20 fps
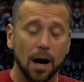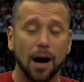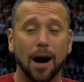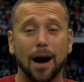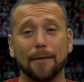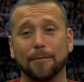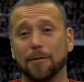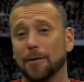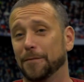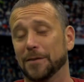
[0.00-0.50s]

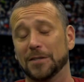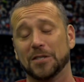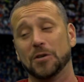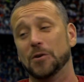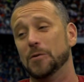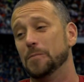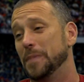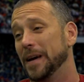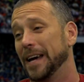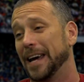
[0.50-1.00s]
I've gone for two
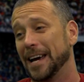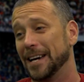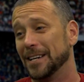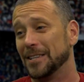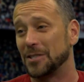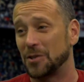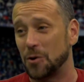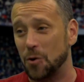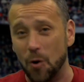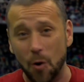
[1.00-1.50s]
big
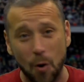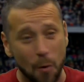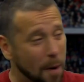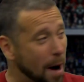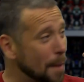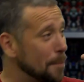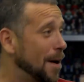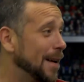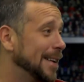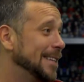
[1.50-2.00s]
hitters. All my
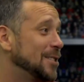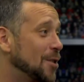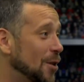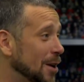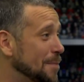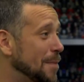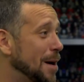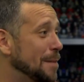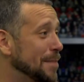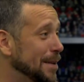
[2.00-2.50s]
money's gone in
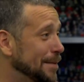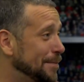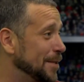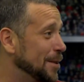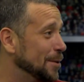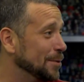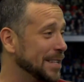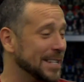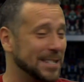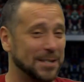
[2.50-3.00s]
my
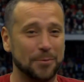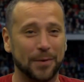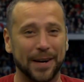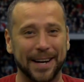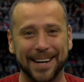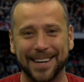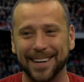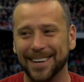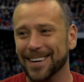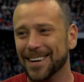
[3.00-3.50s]
midfield this
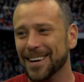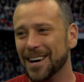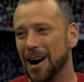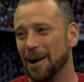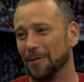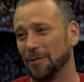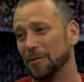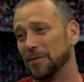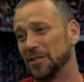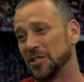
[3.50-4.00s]
week. I've
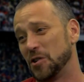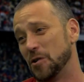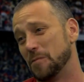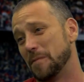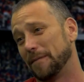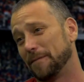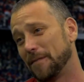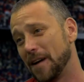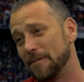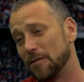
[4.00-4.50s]
gone for two of my
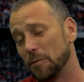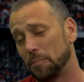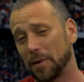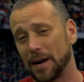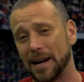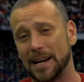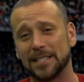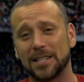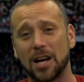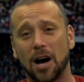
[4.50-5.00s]
favourite
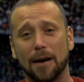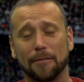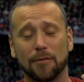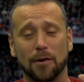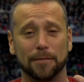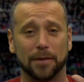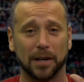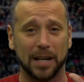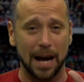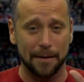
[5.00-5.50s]
players. I've gone
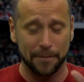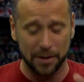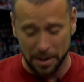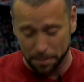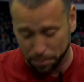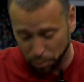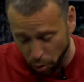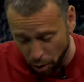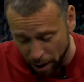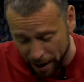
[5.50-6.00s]
for Kevin De
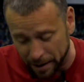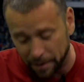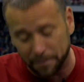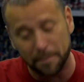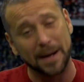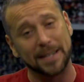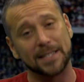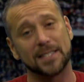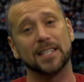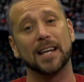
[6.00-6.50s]
Bruyne of
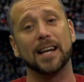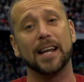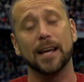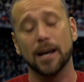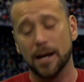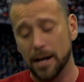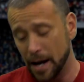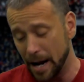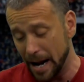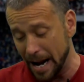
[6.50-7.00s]
Man City.
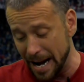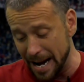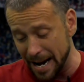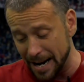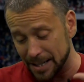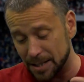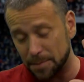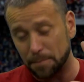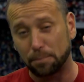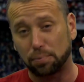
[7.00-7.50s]
He
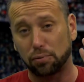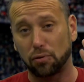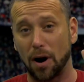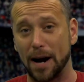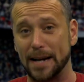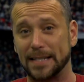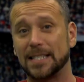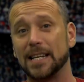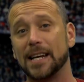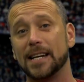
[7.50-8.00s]
is
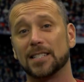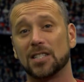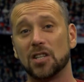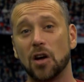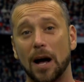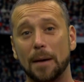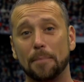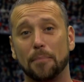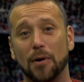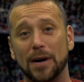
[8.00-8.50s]
pricey. He's
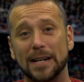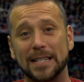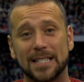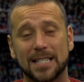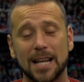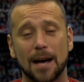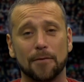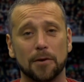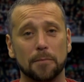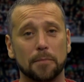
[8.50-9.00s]

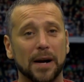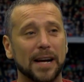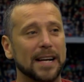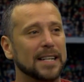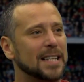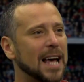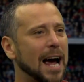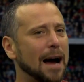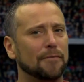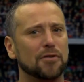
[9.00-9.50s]
9.7, but he's
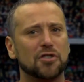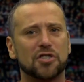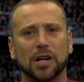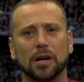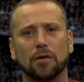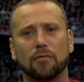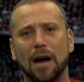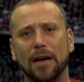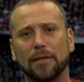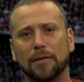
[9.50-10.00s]
averaging
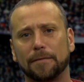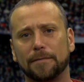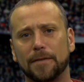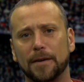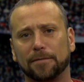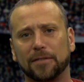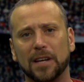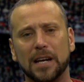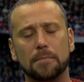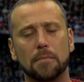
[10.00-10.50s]
around the
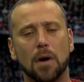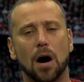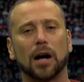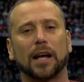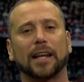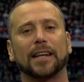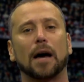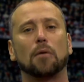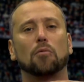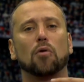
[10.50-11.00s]
15 mark.
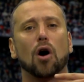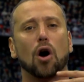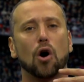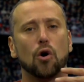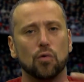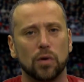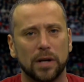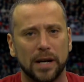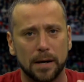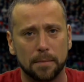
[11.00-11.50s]
That will
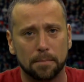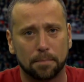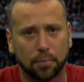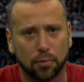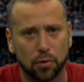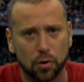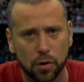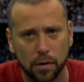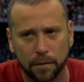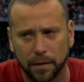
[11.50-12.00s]
only
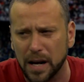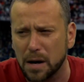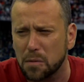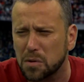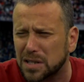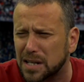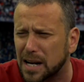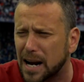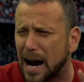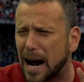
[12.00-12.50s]
improve. He was
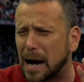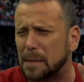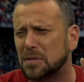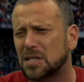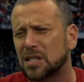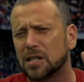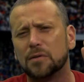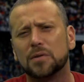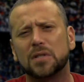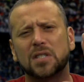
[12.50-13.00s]
an
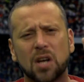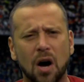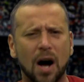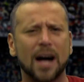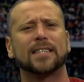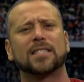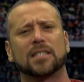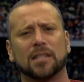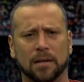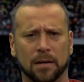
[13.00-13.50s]
absolute
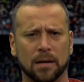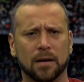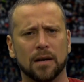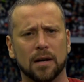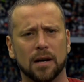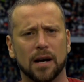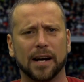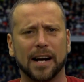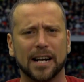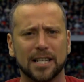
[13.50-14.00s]
titan
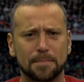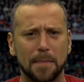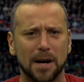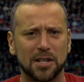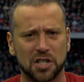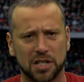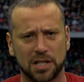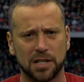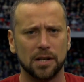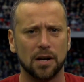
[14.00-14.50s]
against
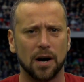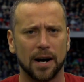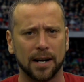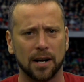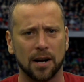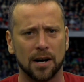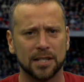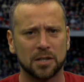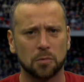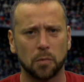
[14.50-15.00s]
Manchester United
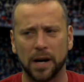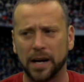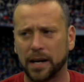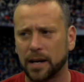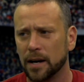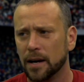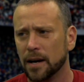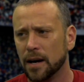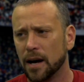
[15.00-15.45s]
last week.